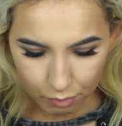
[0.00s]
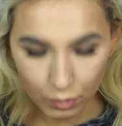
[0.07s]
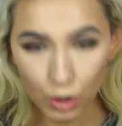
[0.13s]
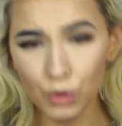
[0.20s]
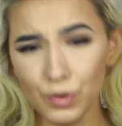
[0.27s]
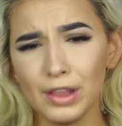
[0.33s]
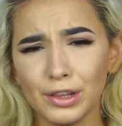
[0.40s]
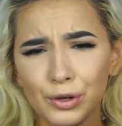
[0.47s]
or
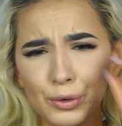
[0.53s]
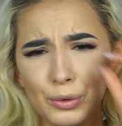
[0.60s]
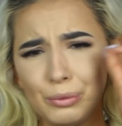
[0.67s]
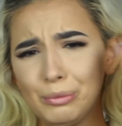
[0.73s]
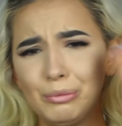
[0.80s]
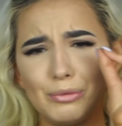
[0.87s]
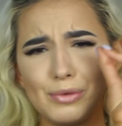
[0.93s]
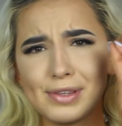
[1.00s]
that little
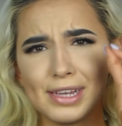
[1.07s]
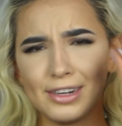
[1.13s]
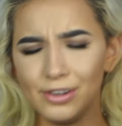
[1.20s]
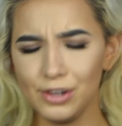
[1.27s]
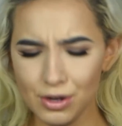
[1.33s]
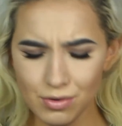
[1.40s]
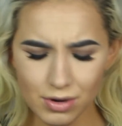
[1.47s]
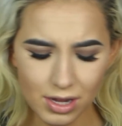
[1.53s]
skin
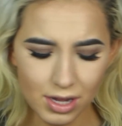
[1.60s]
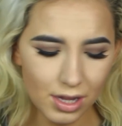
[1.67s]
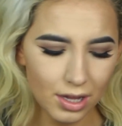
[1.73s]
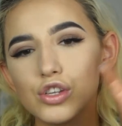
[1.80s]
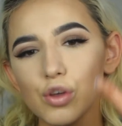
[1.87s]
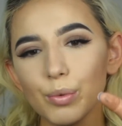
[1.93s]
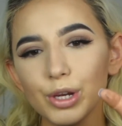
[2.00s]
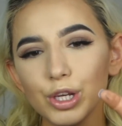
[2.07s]
tone.
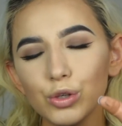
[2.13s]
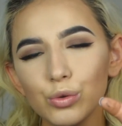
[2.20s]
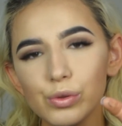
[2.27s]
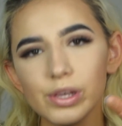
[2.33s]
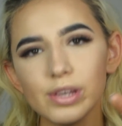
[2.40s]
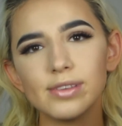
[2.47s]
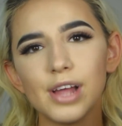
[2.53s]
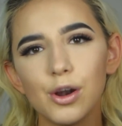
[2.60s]
So when you do
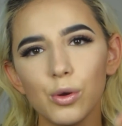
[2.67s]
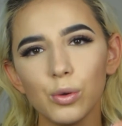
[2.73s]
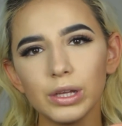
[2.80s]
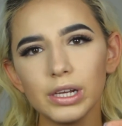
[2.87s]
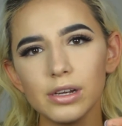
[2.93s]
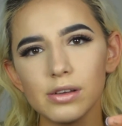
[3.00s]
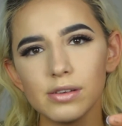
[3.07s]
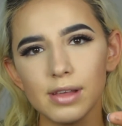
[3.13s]
this, not only
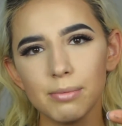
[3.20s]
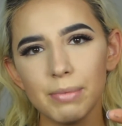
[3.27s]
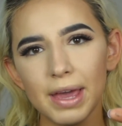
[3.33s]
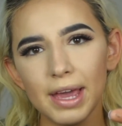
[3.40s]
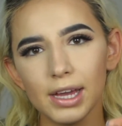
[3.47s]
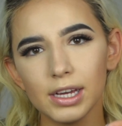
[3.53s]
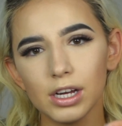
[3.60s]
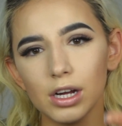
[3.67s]
does it
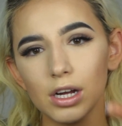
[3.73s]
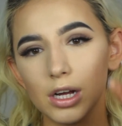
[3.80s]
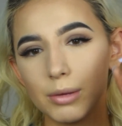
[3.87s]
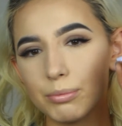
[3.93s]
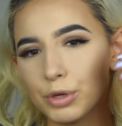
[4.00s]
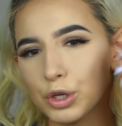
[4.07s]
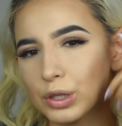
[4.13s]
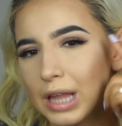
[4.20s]
make
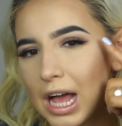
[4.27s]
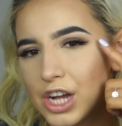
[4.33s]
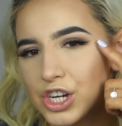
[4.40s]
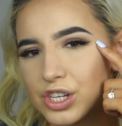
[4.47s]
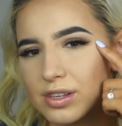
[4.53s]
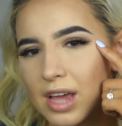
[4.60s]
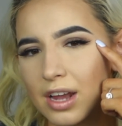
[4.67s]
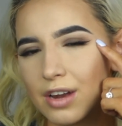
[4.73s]
your
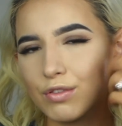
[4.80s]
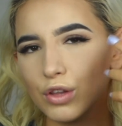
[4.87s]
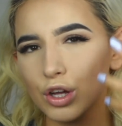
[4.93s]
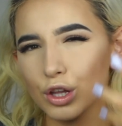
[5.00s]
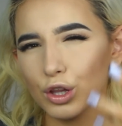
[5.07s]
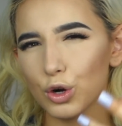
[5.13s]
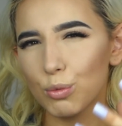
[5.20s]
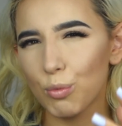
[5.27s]
lashes kind of look a
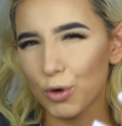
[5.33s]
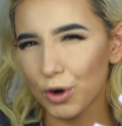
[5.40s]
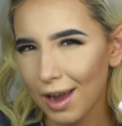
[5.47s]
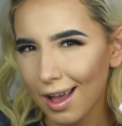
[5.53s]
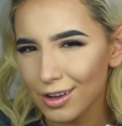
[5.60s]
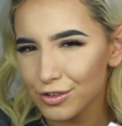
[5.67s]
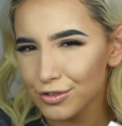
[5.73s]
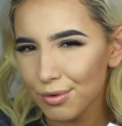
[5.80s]
little more
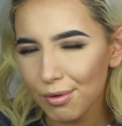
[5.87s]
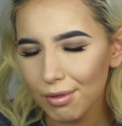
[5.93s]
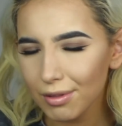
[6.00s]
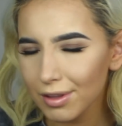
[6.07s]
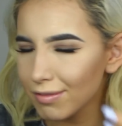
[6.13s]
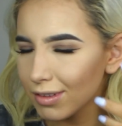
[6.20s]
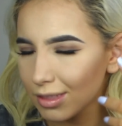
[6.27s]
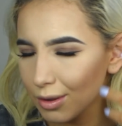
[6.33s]
natural,
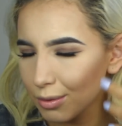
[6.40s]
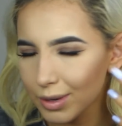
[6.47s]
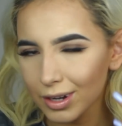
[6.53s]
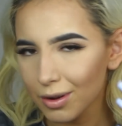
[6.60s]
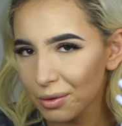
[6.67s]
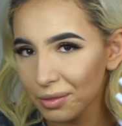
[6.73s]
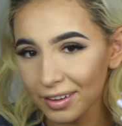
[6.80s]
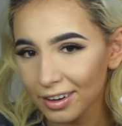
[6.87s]
even though we know
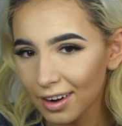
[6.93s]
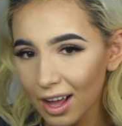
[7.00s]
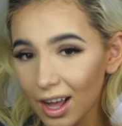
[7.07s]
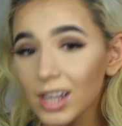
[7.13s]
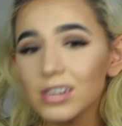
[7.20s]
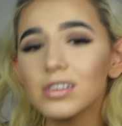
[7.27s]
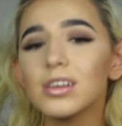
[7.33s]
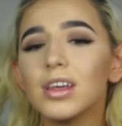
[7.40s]
they're
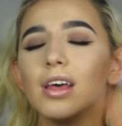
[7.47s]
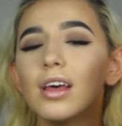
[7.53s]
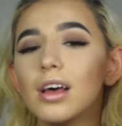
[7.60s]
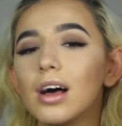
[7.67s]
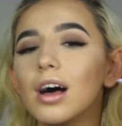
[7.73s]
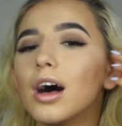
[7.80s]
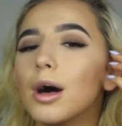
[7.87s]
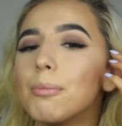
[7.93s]
not,
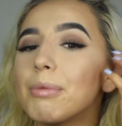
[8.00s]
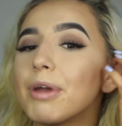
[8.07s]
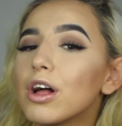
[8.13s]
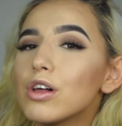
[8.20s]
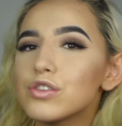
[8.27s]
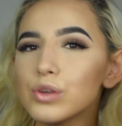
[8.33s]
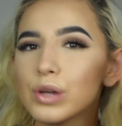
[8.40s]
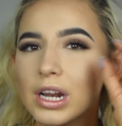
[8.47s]
but it
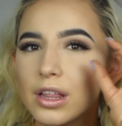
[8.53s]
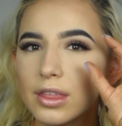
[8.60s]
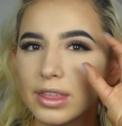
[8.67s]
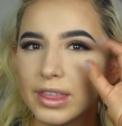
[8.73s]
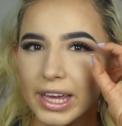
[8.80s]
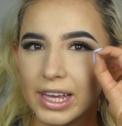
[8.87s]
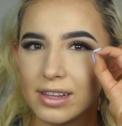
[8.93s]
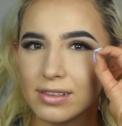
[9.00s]
also kind of
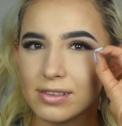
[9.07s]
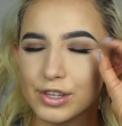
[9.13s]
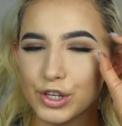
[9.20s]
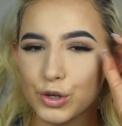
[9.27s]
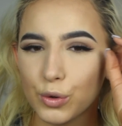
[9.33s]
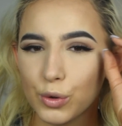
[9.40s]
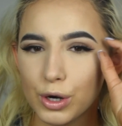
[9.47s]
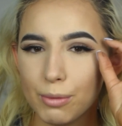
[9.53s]
thickens
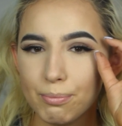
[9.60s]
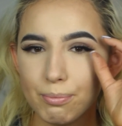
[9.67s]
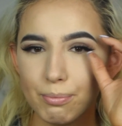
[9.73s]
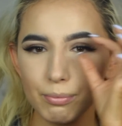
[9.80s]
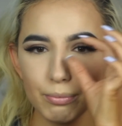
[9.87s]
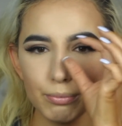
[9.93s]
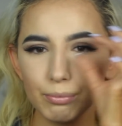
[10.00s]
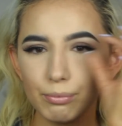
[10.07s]
your
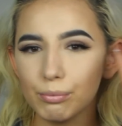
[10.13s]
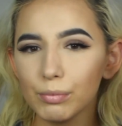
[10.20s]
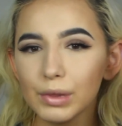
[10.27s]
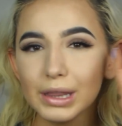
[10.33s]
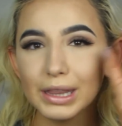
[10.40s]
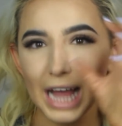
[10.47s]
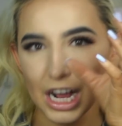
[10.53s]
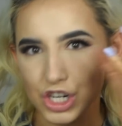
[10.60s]

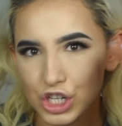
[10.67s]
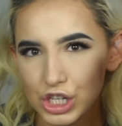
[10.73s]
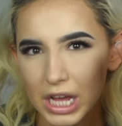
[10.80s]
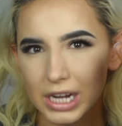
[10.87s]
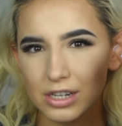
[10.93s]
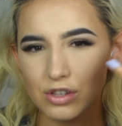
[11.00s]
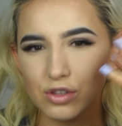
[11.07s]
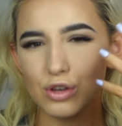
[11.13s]
lash
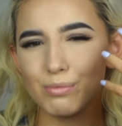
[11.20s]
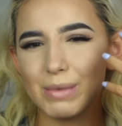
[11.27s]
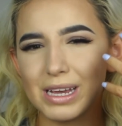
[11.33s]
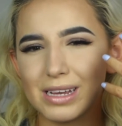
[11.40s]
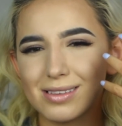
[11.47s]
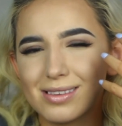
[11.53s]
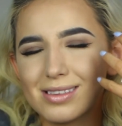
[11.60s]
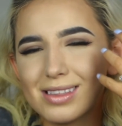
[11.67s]
line, so it
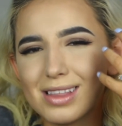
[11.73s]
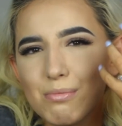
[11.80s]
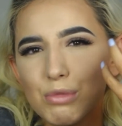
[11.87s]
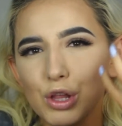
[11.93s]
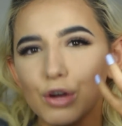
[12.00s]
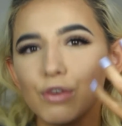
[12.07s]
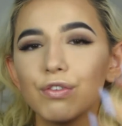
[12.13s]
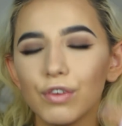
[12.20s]
makes them
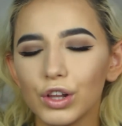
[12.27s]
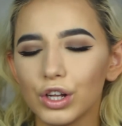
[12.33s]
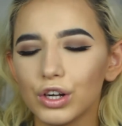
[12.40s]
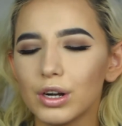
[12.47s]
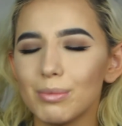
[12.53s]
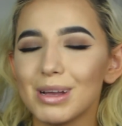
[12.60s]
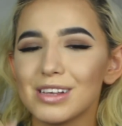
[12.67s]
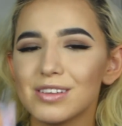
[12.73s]
look fuller.
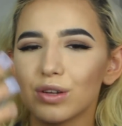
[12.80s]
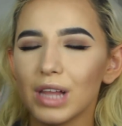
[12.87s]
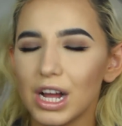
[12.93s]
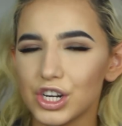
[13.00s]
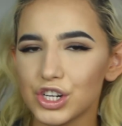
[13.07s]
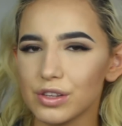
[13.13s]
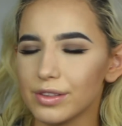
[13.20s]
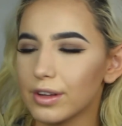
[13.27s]
It makes their
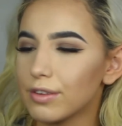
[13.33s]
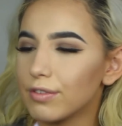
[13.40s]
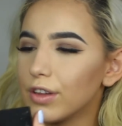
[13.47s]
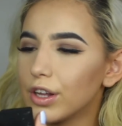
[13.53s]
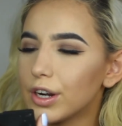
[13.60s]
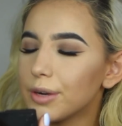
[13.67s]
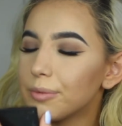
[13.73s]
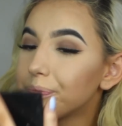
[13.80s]
lashes look
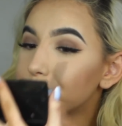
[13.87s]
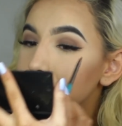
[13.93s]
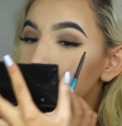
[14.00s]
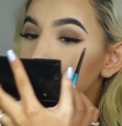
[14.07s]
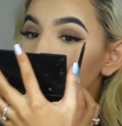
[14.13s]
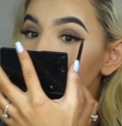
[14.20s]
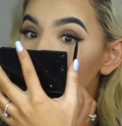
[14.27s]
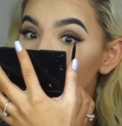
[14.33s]
fuller.
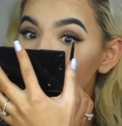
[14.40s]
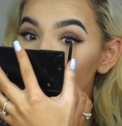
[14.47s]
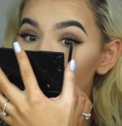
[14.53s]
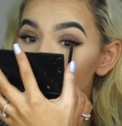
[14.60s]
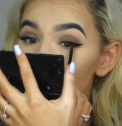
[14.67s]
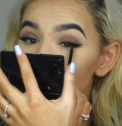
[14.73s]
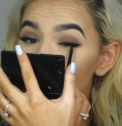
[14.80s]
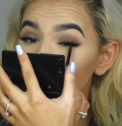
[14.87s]

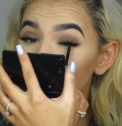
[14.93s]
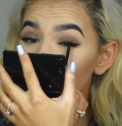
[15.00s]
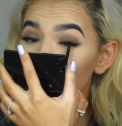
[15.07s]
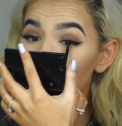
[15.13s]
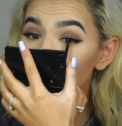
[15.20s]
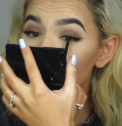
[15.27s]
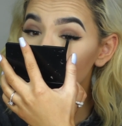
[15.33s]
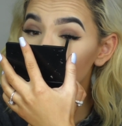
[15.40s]
So I'm going to go
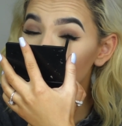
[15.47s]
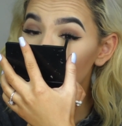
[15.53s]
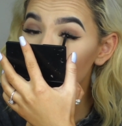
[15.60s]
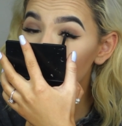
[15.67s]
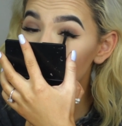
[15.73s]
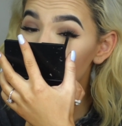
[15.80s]
ahead and do that.